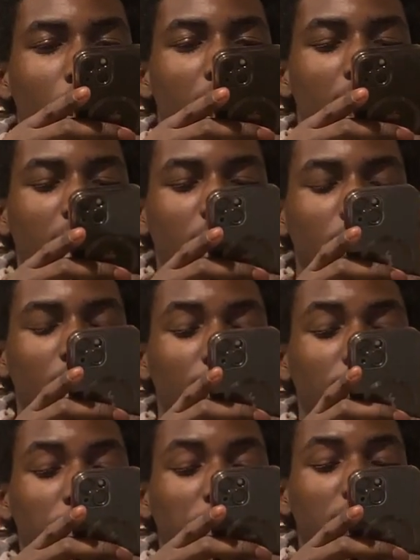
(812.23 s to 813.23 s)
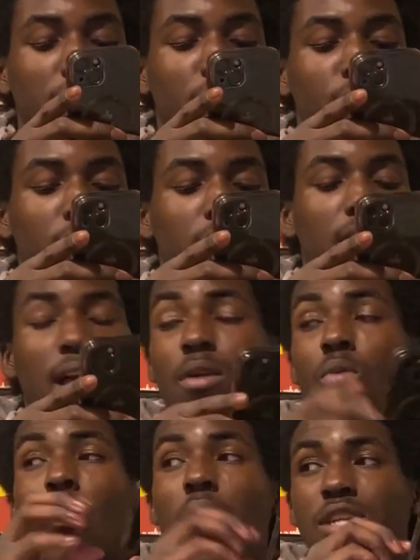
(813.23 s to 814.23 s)
I ain't gonna lie, for the people that really, like,
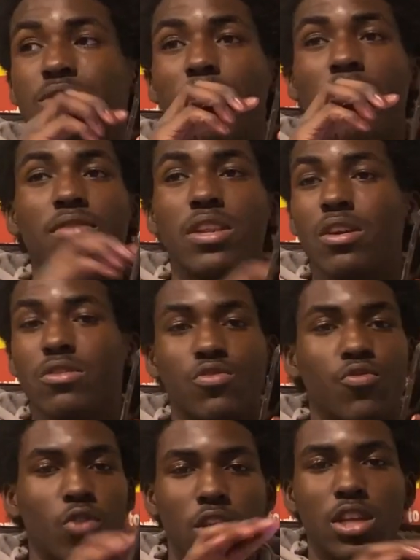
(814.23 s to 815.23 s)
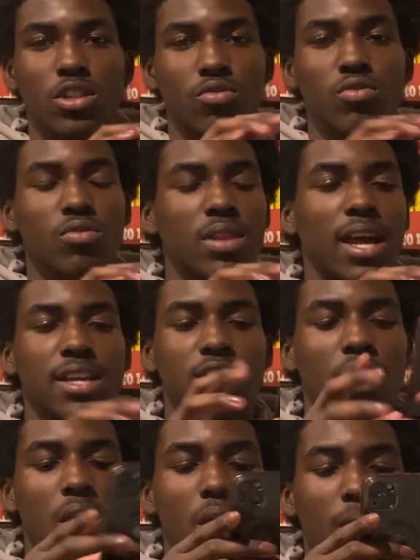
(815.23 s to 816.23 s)
watch my videos fully through, like,
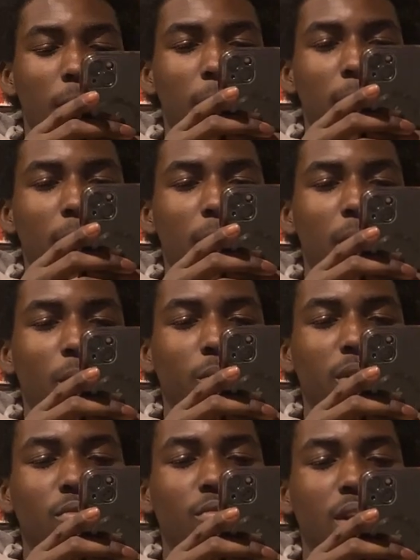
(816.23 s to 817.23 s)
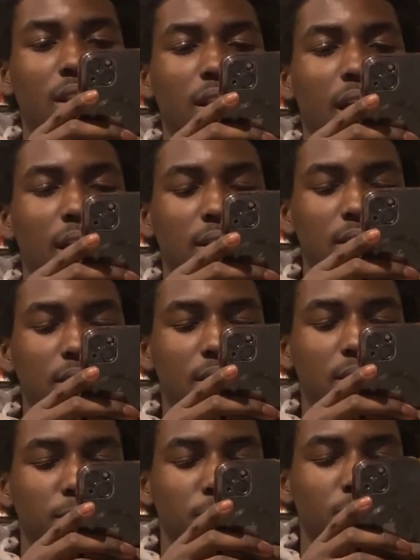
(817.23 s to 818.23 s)
dog, we really locked in.
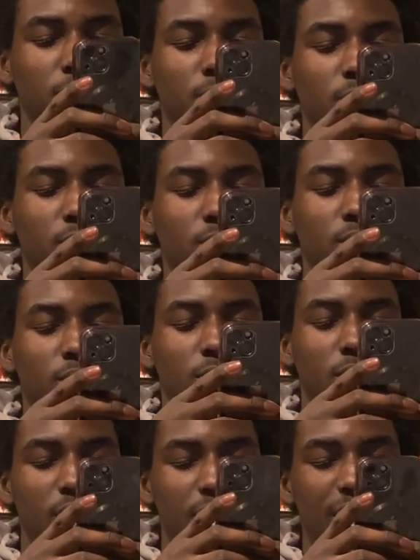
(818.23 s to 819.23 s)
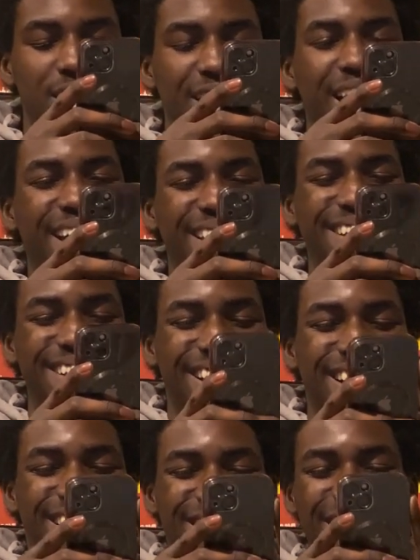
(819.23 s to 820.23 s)
Like
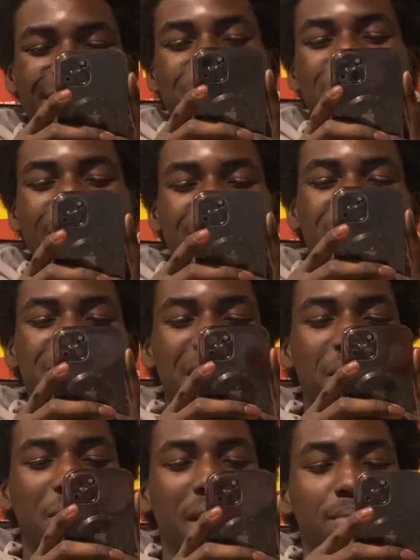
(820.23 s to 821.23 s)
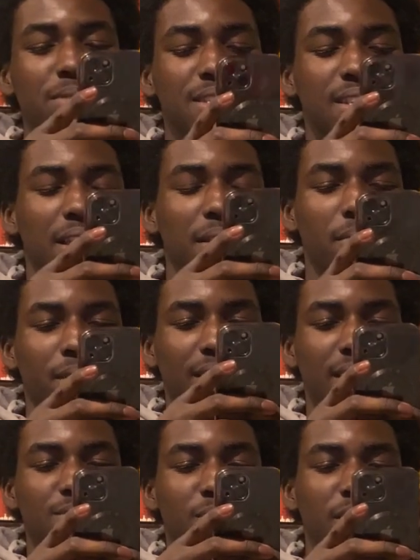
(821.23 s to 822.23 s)
you understand what I be saying, bro.
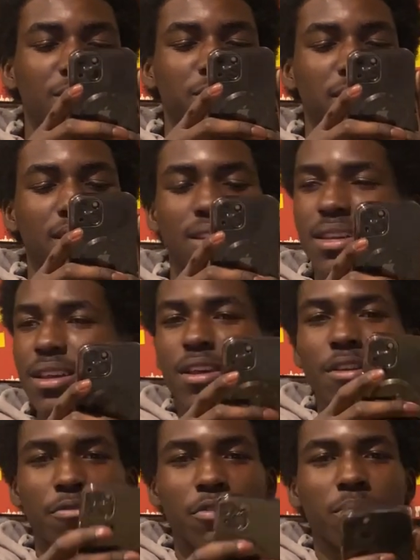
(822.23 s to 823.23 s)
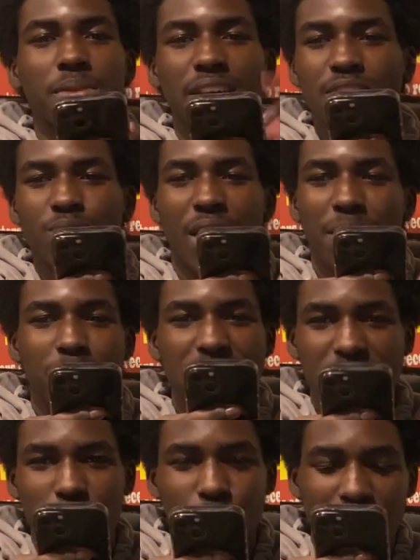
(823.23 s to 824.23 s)
That's why you be, feel me? That's why I be
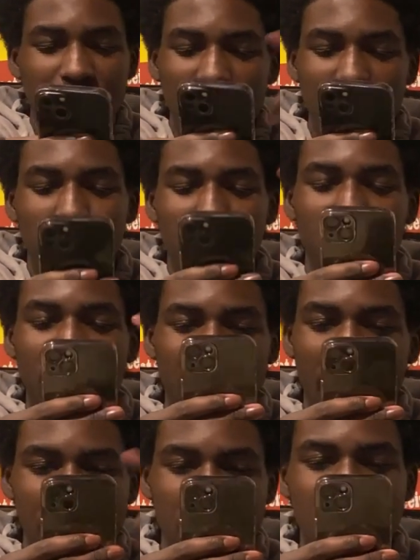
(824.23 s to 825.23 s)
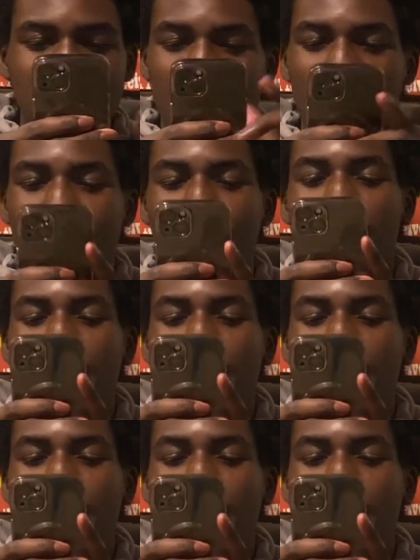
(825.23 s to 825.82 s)
so relatable, engaging, like,